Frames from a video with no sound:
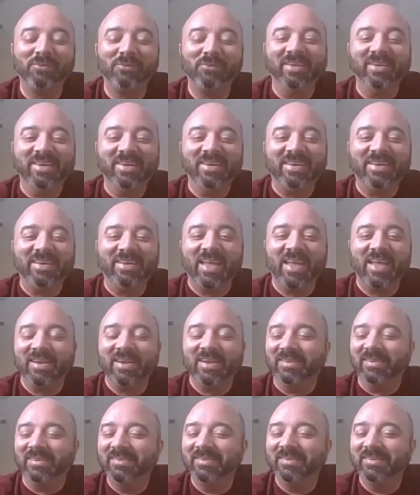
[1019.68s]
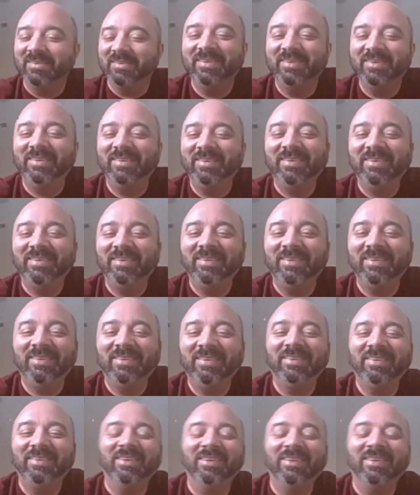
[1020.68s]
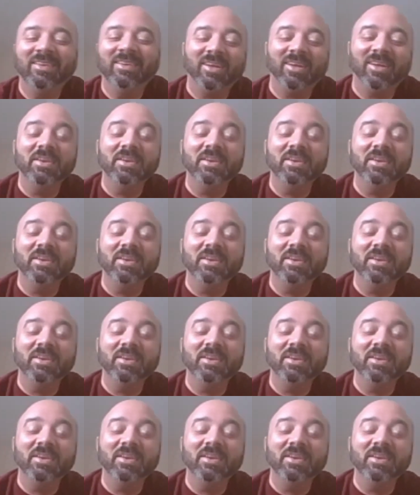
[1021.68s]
a knee cannon. Yeah. Or he might just go